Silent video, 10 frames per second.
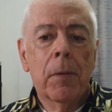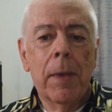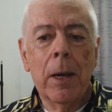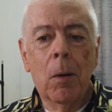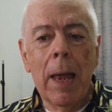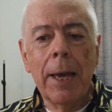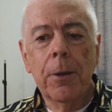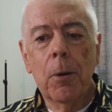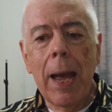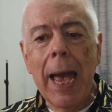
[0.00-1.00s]
They don't
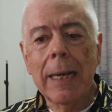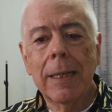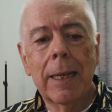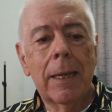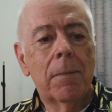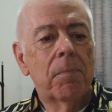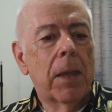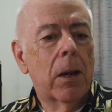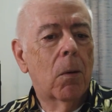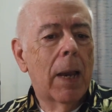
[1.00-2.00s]
like your accent,
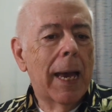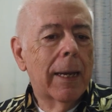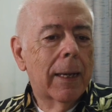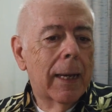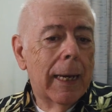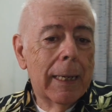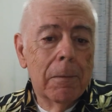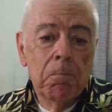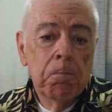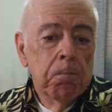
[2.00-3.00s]
they don't like
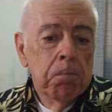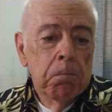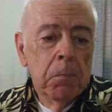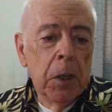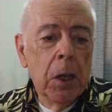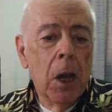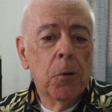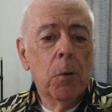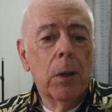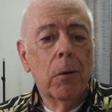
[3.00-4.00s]
the
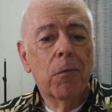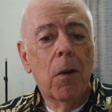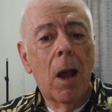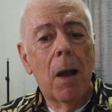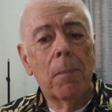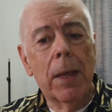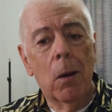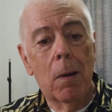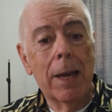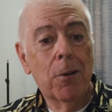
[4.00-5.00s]
country you're from, they
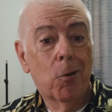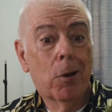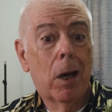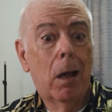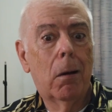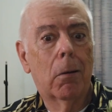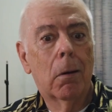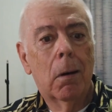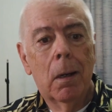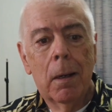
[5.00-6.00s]
don't like your color.